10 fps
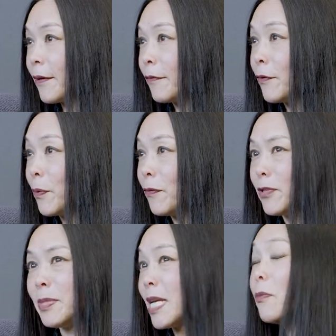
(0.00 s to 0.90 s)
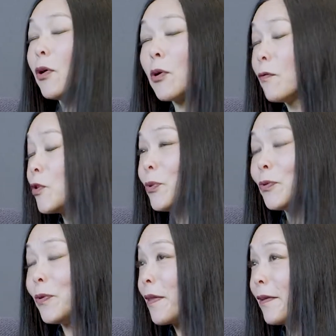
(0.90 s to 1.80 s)
for performance media. I'm not comfortable
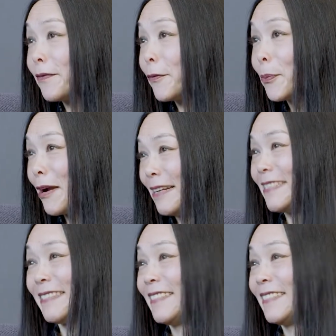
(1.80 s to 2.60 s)
doing this for brand